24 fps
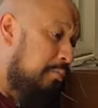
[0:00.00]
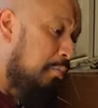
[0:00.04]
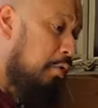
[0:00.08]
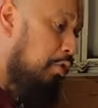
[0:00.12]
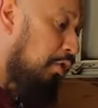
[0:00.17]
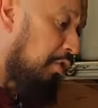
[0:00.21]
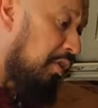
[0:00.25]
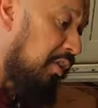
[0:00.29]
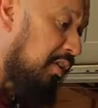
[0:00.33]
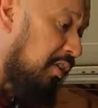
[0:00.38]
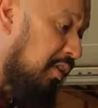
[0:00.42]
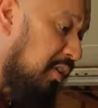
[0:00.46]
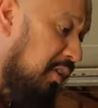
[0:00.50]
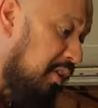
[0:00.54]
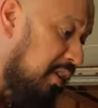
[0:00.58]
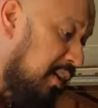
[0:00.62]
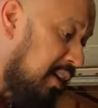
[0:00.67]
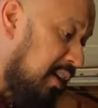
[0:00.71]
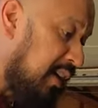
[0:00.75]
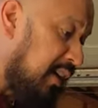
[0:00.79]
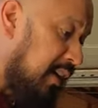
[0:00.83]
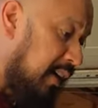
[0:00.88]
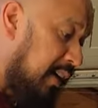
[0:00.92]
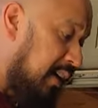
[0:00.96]
motor
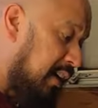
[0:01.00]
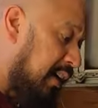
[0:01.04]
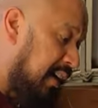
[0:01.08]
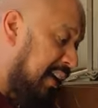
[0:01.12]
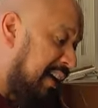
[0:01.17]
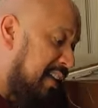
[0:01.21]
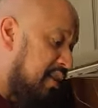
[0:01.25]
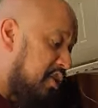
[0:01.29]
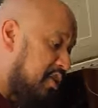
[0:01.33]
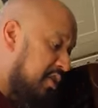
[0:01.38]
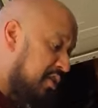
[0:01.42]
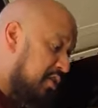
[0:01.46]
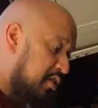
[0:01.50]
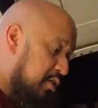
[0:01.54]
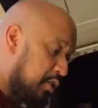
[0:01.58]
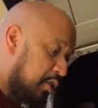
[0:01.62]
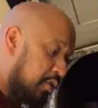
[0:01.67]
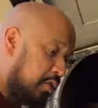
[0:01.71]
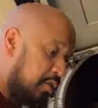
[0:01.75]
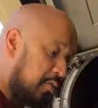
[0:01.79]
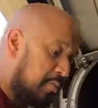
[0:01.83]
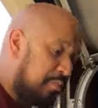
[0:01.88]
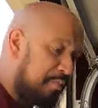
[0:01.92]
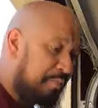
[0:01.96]
uh, engine,
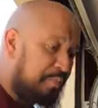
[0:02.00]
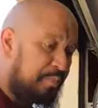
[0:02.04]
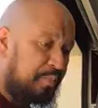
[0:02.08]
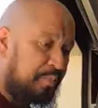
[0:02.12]
so